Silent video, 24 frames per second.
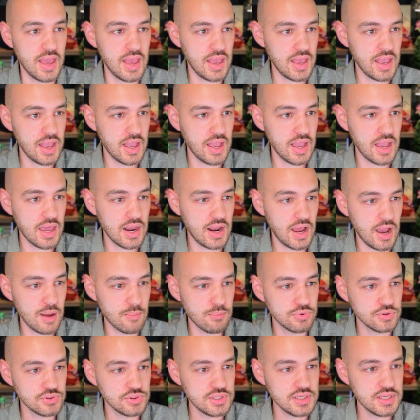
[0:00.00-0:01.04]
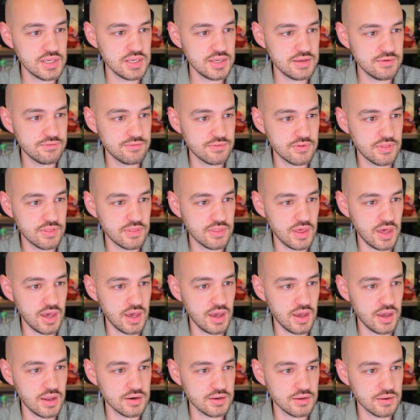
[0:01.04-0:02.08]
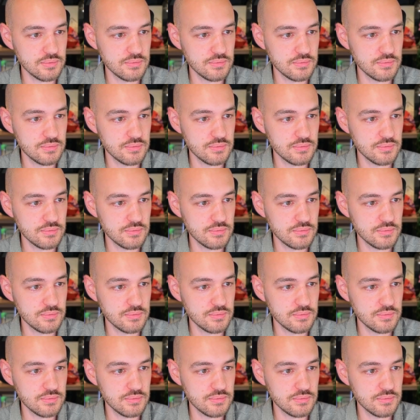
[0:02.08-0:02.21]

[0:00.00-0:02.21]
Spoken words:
And I believe that